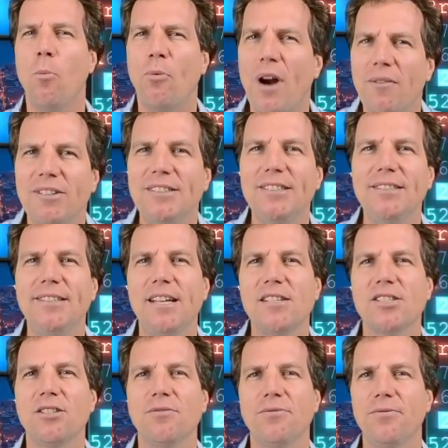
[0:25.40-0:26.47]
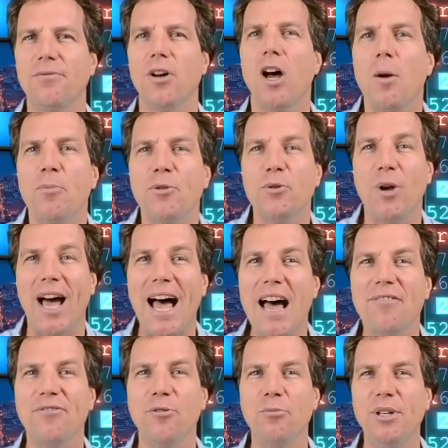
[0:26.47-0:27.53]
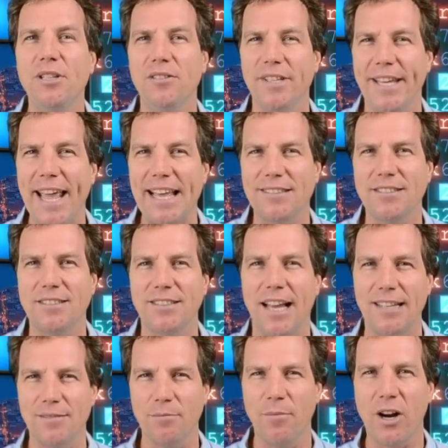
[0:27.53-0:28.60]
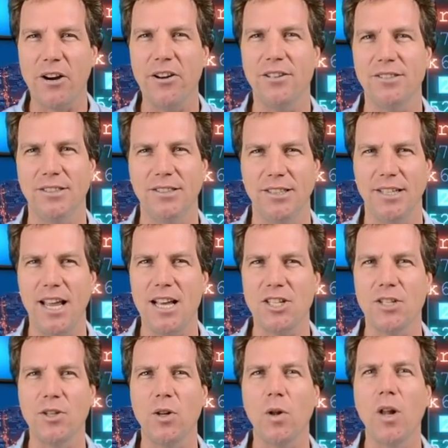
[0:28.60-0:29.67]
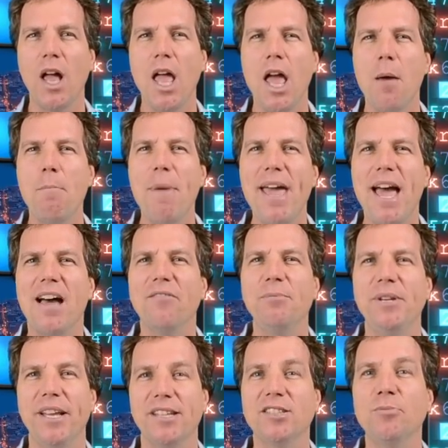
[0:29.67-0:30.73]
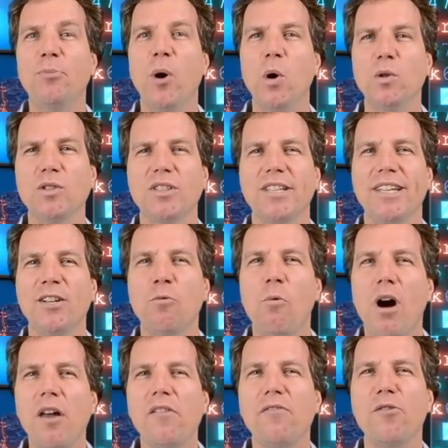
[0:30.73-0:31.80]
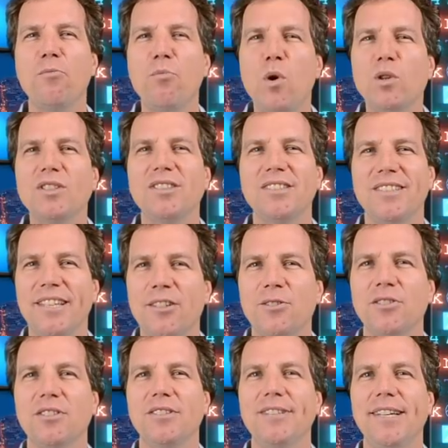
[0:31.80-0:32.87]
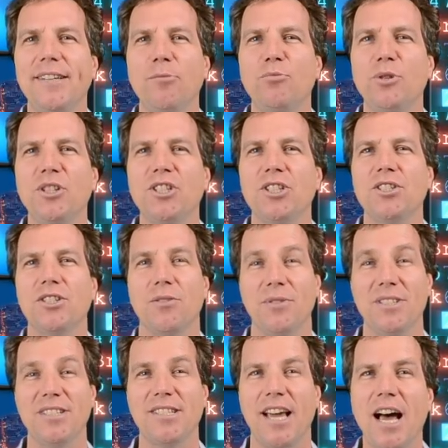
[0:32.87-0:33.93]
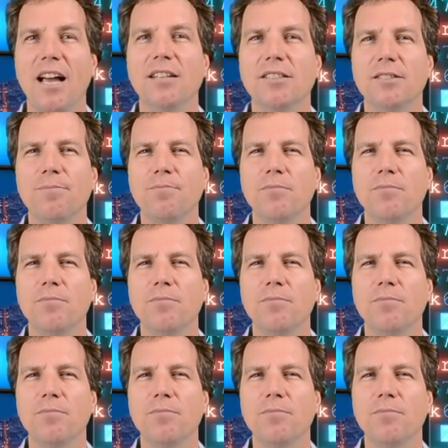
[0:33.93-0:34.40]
Private details of up to 500 million guests at Marriott International may have been exposed in one of the most serious data breaches of its kind.